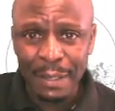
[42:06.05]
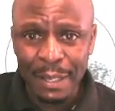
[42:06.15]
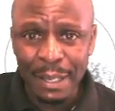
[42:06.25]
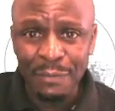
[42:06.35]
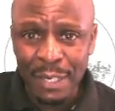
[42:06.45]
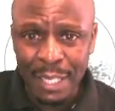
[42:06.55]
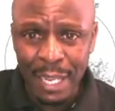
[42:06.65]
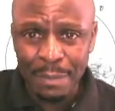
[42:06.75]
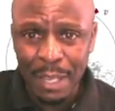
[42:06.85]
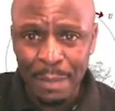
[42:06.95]
if it
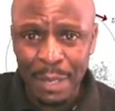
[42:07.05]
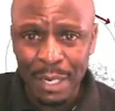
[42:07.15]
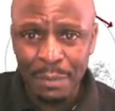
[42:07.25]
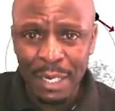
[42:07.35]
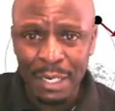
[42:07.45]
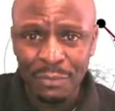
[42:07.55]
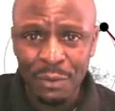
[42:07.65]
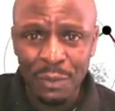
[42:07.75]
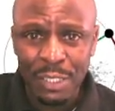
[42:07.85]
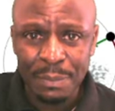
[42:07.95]
can be a parabola therefore
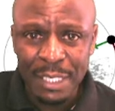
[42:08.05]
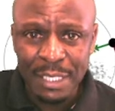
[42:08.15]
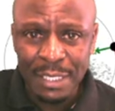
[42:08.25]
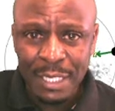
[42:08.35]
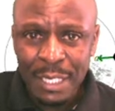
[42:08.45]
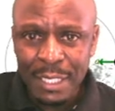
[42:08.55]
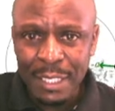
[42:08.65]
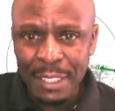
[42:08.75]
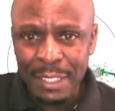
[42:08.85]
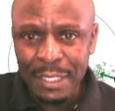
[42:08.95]
which means
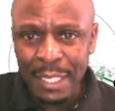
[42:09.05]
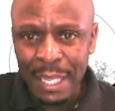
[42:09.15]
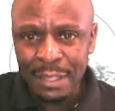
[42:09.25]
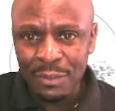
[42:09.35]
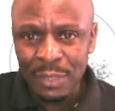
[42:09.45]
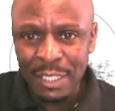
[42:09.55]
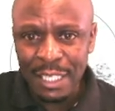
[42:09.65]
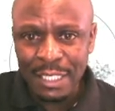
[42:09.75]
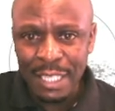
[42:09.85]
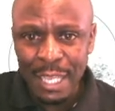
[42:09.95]
the the earth will
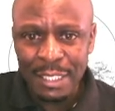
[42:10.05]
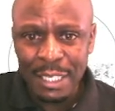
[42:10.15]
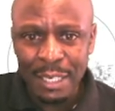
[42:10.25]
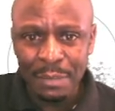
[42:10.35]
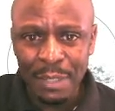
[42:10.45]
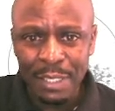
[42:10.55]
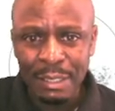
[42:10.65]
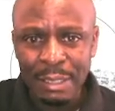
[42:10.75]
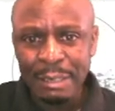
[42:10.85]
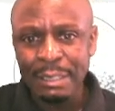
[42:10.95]
just escape the
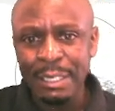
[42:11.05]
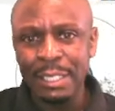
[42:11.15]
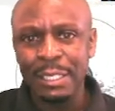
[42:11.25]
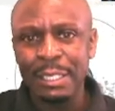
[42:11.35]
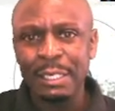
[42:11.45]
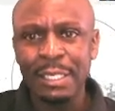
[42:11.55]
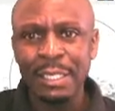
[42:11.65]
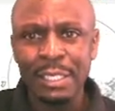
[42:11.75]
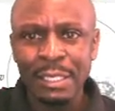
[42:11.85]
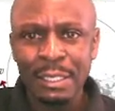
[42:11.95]
the
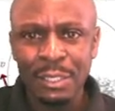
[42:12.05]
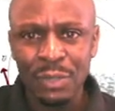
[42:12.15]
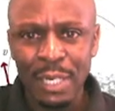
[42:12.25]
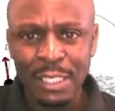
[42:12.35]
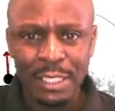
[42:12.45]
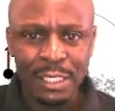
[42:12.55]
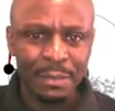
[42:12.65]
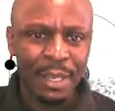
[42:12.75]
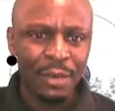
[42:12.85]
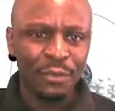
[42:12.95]
the, the solar system
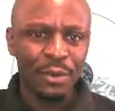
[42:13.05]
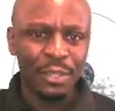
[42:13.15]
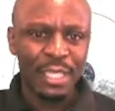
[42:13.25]
and of course